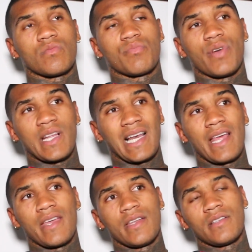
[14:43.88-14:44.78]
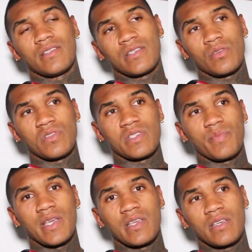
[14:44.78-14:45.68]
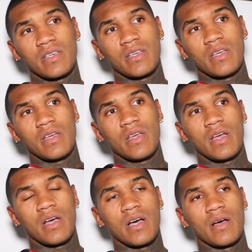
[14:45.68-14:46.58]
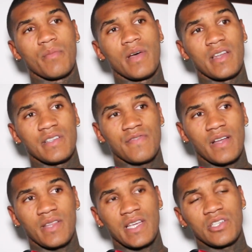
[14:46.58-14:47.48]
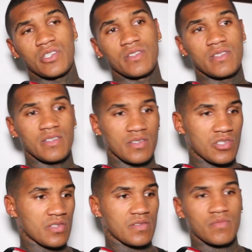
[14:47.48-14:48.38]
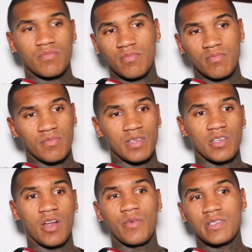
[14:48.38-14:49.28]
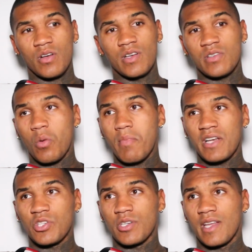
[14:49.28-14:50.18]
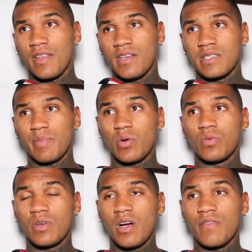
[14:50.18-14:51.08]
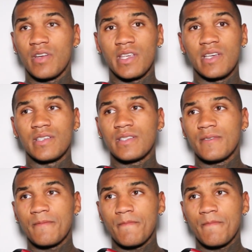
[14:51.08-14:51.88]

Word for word: bricklaying, so to speak, um, and his foundations, and just you know, he's got he's got a mansion there that he's built over the years.